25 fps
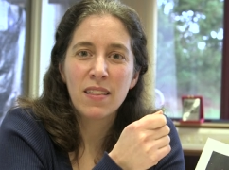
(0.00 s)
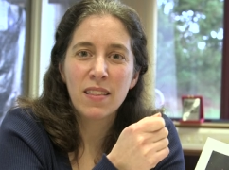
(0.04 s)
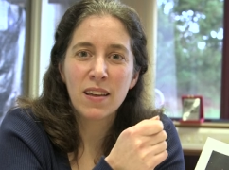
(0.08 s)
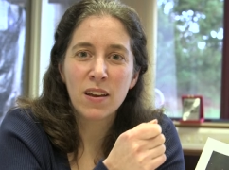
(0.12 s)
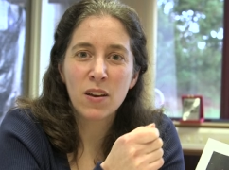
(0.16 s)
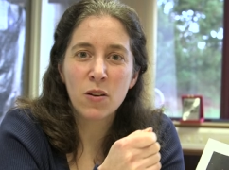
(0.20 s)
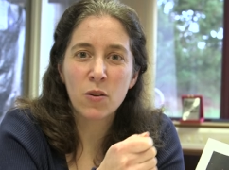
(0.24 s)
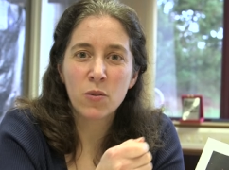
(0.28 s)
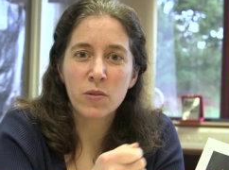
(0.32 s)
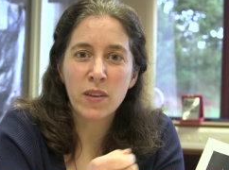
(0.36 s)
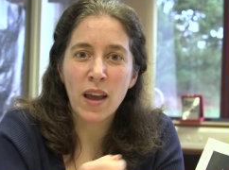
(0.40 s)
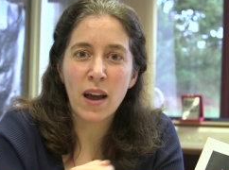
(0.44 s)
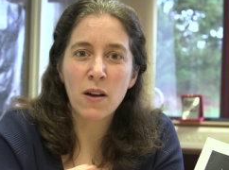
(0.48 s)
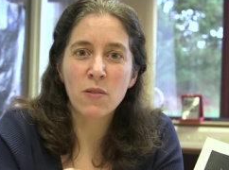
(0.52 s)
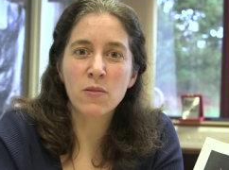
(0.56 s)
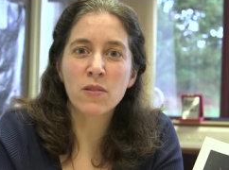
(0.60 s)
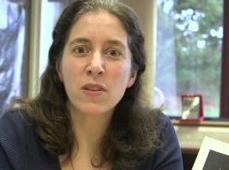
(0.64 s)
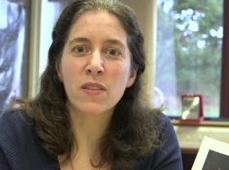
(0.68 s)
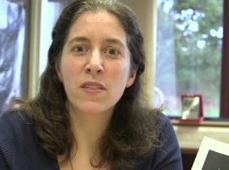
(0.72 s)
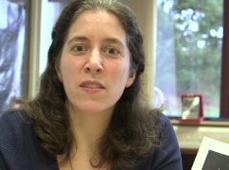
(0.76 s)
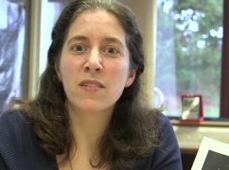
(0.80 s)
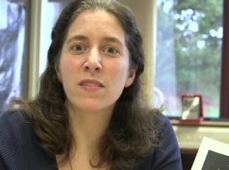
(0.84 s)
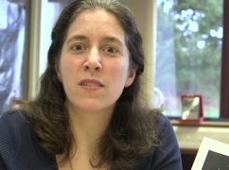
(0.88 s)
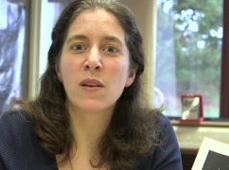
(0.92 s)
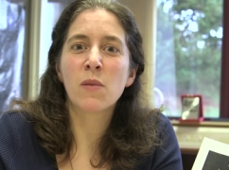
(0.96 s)
that goes out
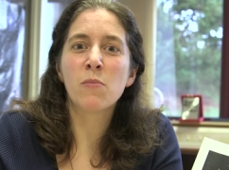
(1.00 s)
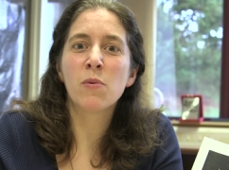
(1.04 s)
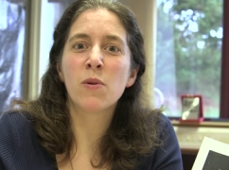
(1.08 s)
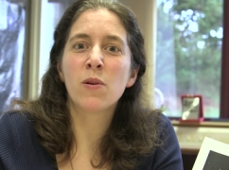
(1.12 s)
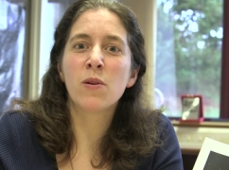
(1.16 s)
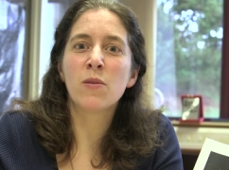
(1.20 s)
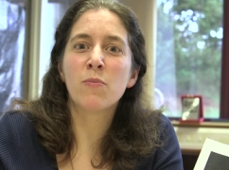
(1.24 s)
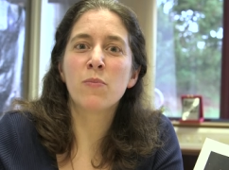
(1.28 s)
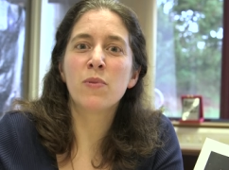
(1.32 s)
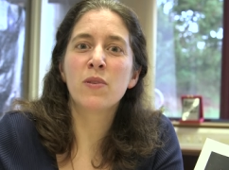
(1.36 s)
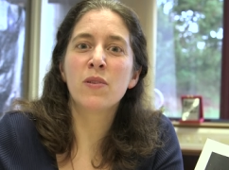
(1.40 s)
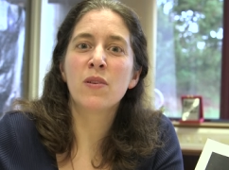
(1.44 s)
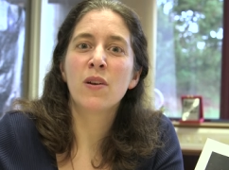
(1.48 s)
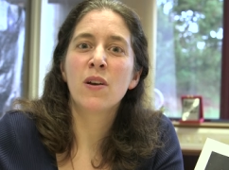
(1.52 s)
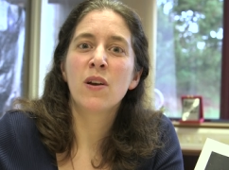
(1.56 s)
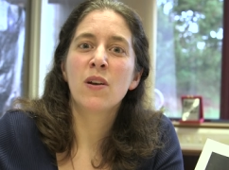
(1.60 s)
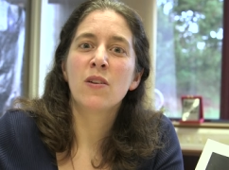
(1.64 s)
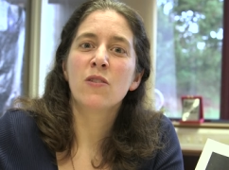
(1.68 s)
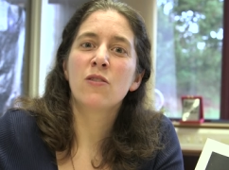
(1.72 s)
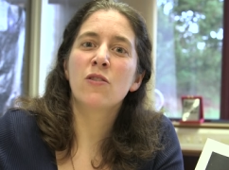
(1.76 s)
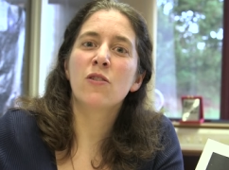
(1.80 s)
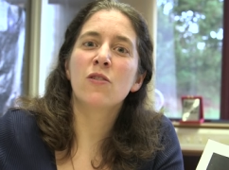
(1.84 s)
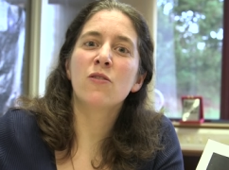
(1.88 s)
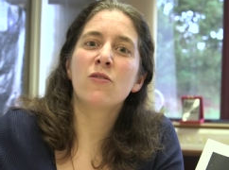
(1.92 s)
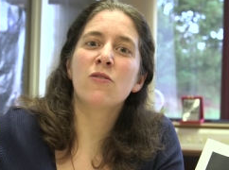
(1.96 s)
to the suburbs,
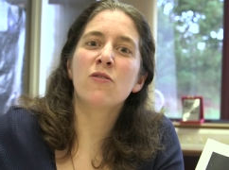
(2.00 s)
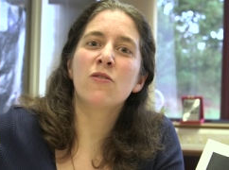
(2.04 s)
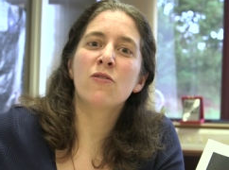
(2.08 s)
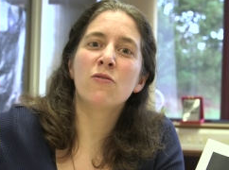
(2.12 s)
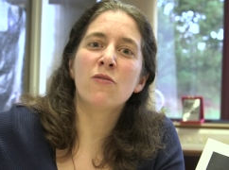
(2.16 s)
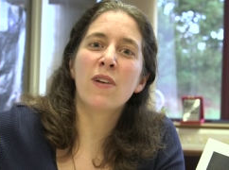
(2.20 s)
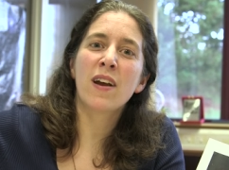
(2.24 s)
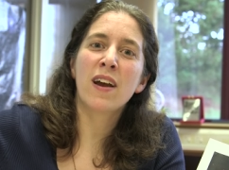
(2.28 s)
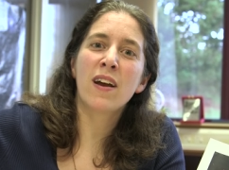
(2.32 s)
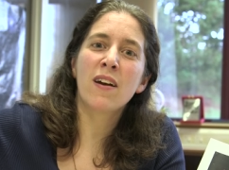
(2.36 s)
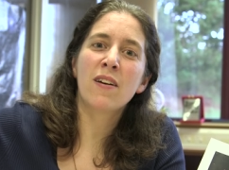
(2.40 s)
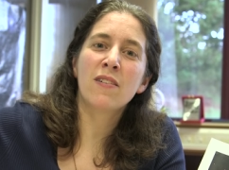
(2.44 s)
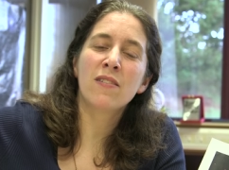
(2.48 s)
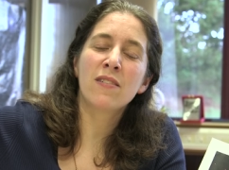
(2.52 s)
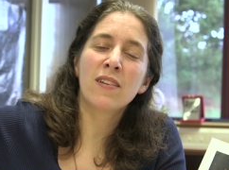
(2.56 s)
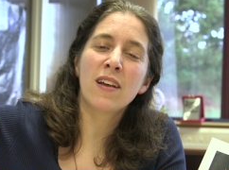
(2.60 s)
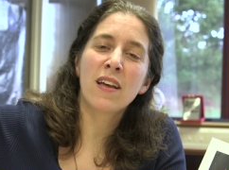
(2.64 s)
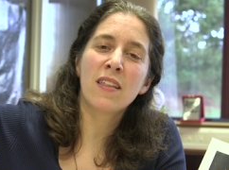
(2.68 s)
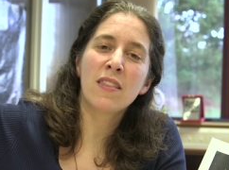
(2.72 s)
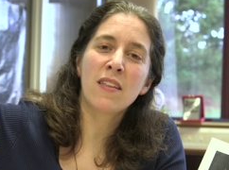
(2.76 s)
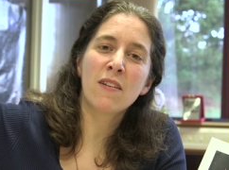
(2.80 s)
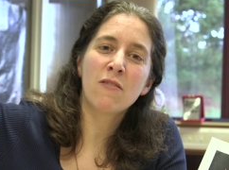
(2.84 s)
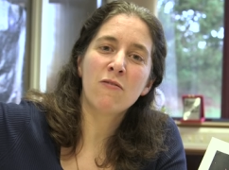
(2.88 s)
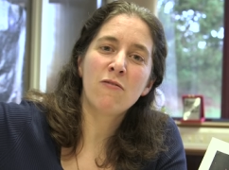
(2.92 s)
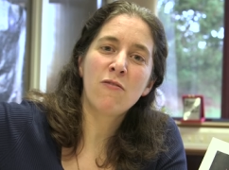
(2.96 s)
turns around,
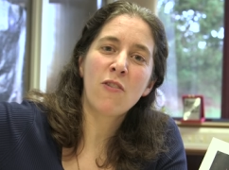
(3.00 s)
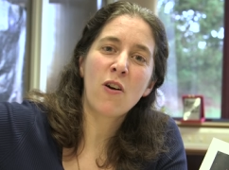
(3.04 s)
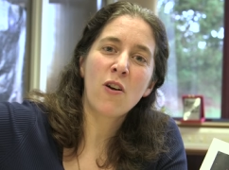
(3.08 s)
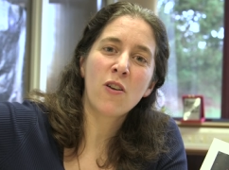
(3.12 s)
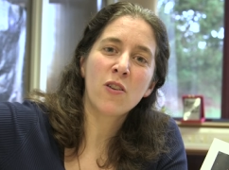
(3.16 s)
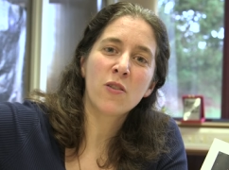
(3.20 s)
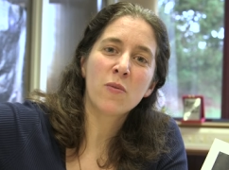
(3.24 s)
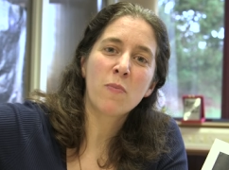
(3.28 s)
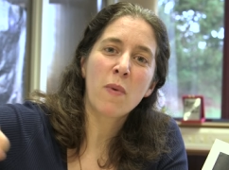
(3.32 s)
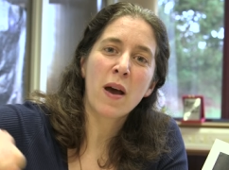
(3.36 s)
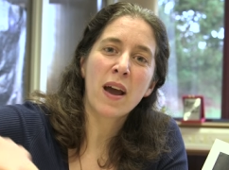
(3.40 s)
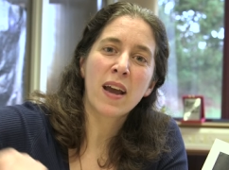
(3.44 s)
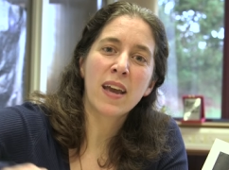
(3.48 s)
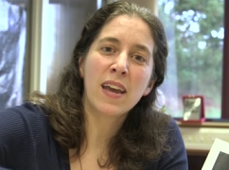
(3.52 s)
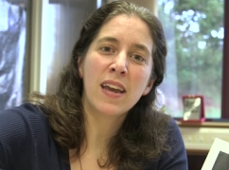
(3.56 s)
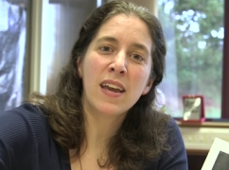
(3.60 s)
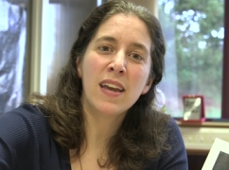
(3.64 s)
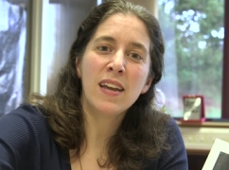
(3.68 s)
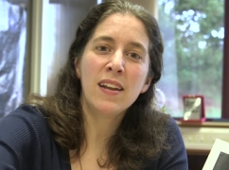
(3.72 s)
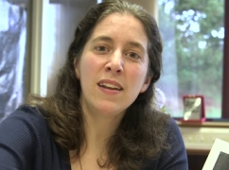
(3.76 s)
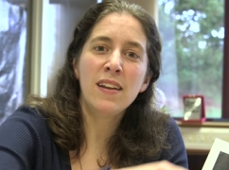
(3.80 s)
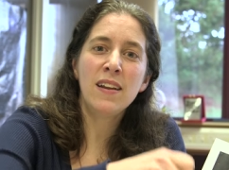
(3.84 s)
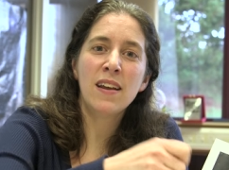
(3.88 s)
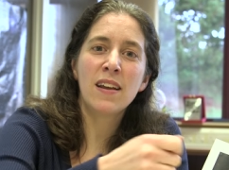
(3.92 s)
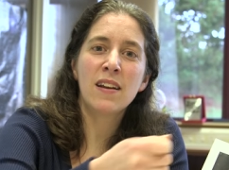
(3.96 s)
and then falls back
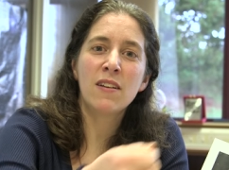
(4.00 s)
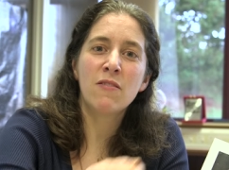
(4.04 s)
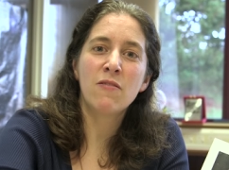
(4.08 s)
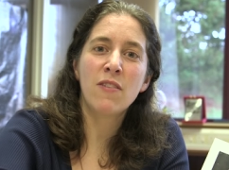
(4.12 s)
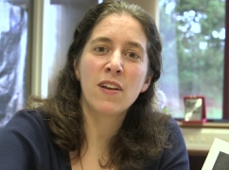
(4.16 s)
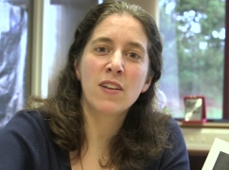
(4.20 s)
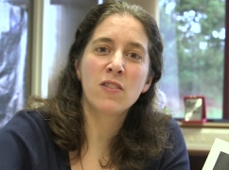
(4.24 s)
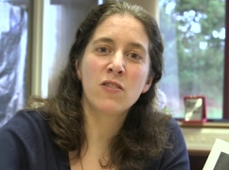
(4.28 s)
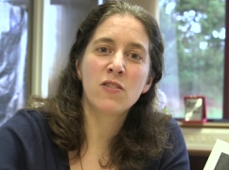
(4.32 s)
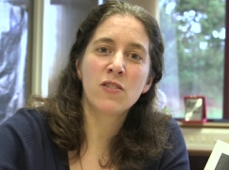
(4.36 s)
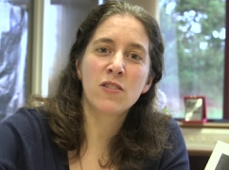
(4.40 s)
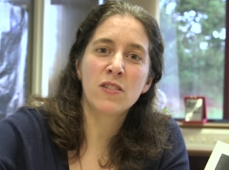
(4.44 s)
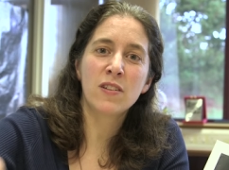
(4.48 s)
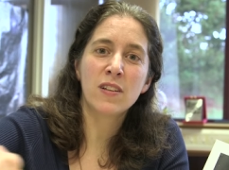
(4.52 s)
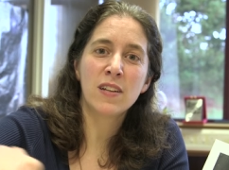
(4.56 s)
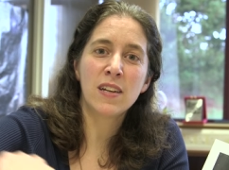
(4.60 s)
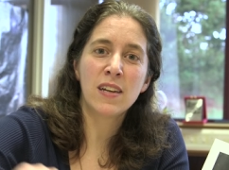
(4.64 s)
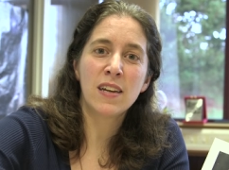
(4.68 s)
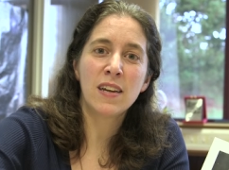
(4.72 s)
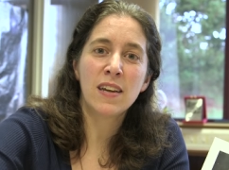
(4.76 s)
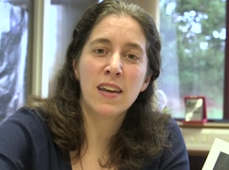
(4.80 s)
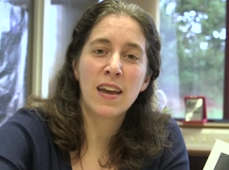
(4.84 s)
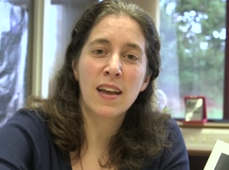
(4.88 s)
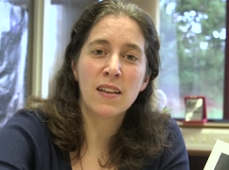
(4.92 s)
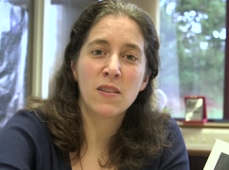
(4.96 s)
in and
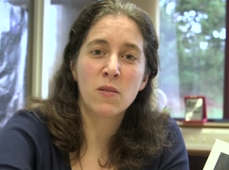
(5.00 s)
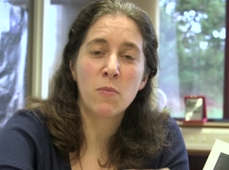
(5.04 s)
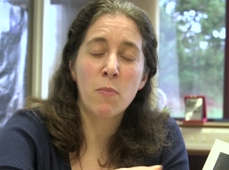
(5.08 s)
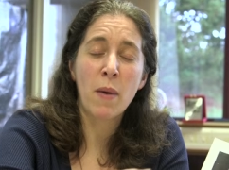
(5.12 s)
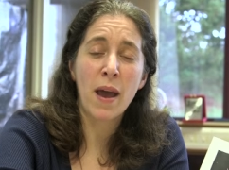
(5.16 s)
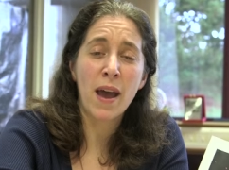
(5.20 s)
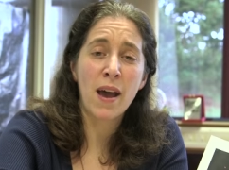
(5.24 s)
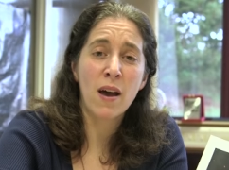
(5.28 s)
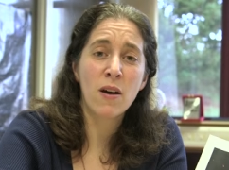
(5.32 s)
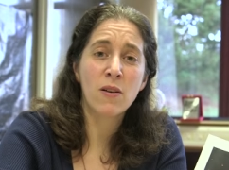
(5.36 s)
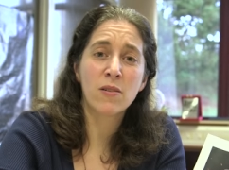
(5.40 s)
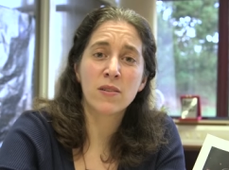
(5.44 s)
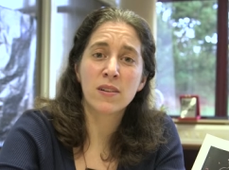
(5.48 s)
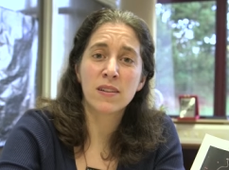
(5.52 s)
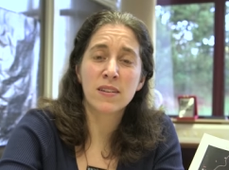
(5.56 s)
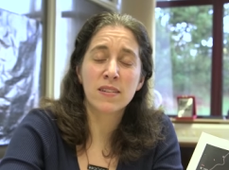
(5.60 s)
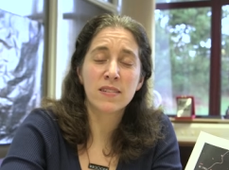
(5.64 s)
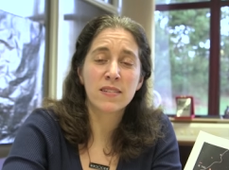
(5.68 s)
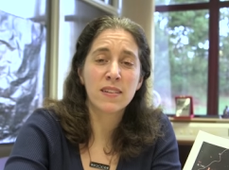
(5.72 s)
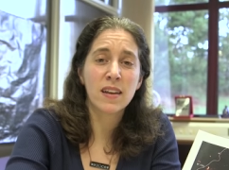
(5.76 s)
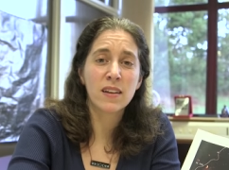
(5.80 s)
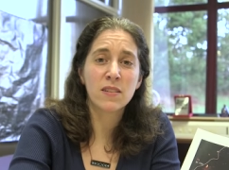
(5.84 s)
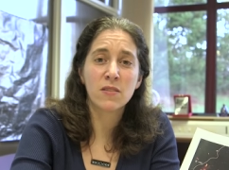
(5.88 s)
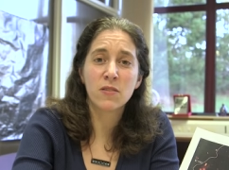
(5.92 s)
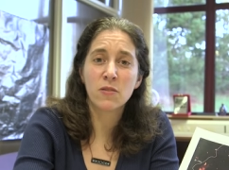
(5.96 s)
eventually gets bound and
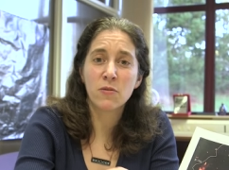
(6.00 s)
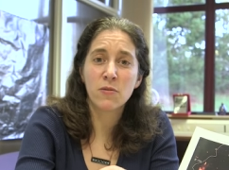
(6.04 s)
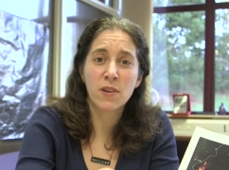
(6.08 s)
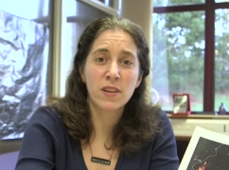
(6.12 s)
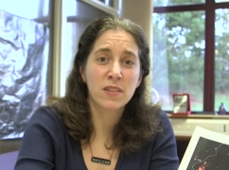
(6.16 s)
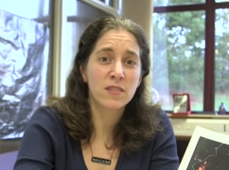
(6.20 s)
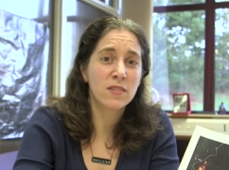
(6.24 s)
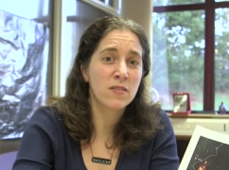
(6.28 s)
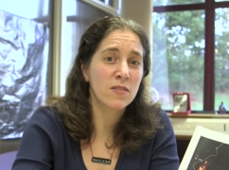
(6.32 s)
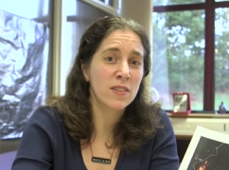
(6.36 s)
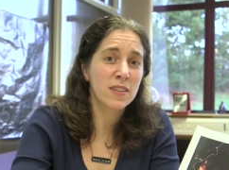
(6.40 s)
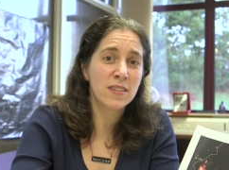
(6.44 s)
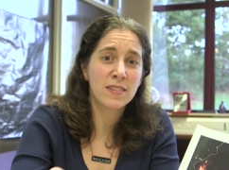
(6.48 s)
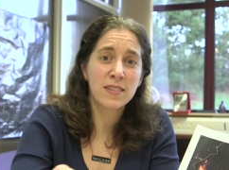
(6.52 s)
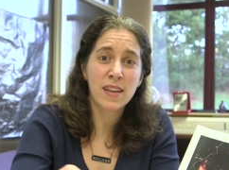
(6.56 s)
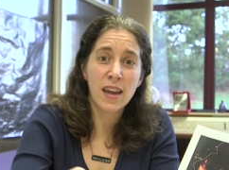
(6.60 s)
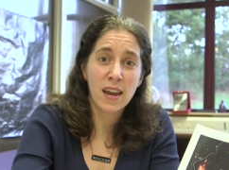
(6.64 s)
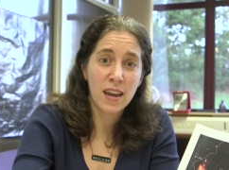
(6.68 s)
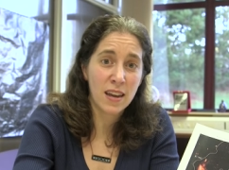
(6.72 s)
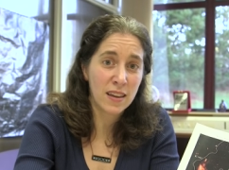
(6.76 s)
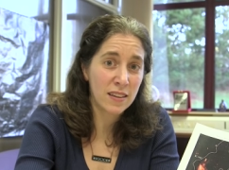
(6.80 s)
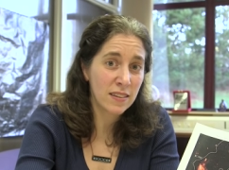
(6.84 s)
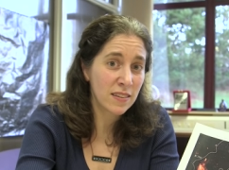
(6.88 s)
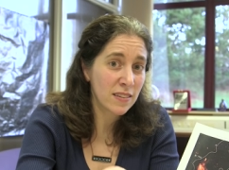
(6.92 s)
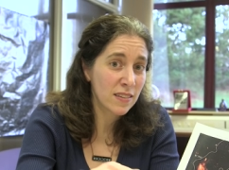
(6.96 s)
stays the rest of its
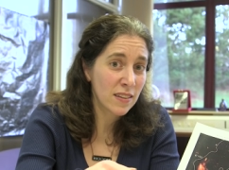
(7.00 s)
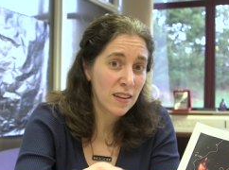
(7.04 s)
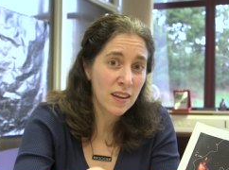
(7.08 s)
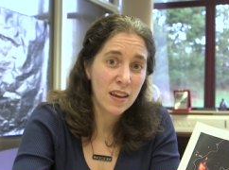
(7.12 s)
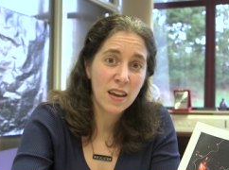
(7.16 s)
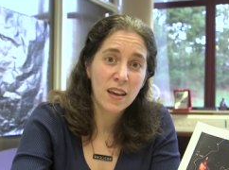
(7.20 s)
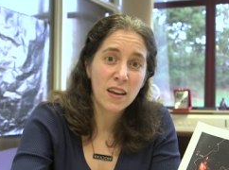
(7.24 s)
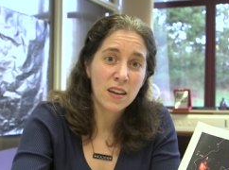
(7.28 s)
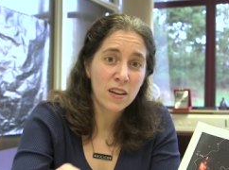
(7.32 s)
days,